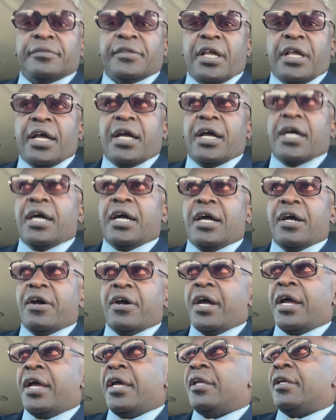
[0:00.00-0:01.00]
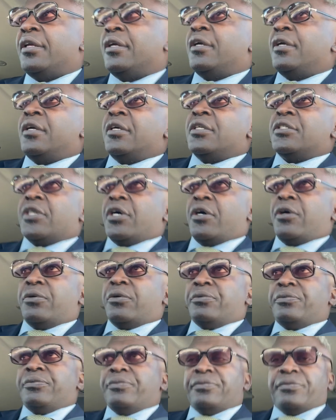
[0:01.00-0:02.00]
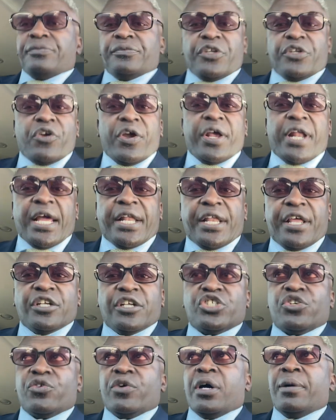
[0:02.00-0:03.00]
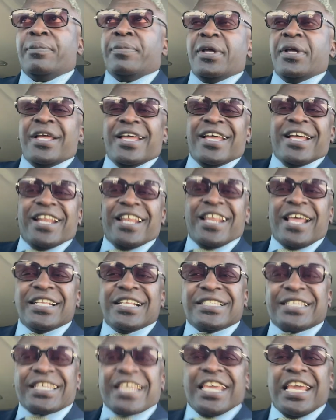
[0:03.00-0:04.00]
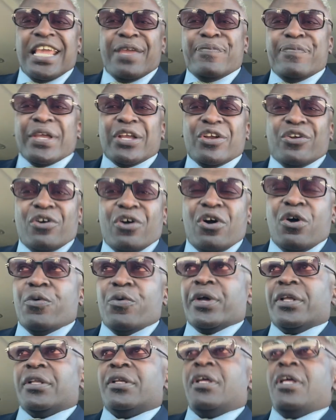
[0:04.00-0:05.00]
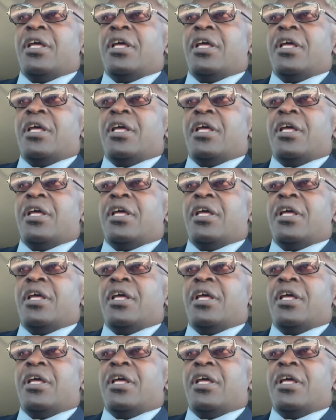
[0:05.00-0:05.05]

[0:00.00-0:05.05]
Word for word: All right? So great idea, Trump. Let's keep it going.